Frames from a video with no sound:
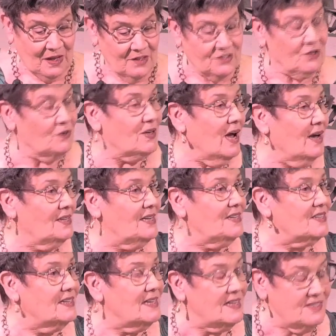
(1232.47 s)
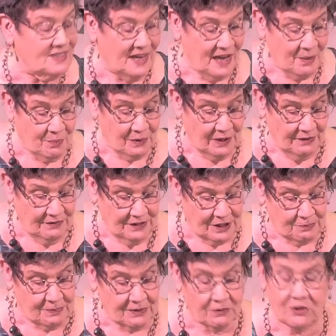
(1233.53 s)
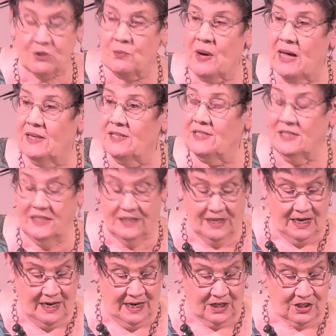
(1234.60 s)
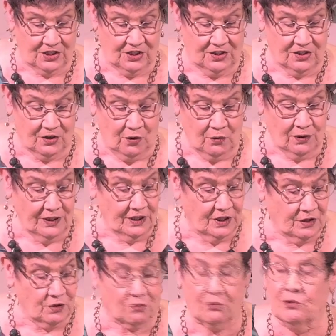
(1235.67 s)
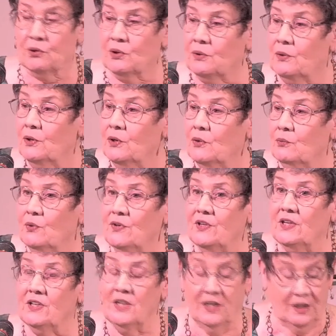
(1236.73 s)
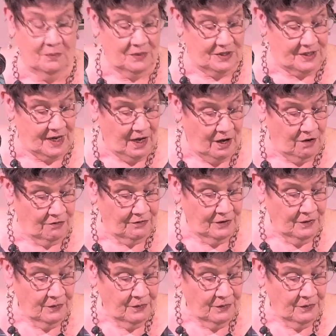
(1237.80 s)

So Gandhi's an example of the spirituality in action, totally congruent within himself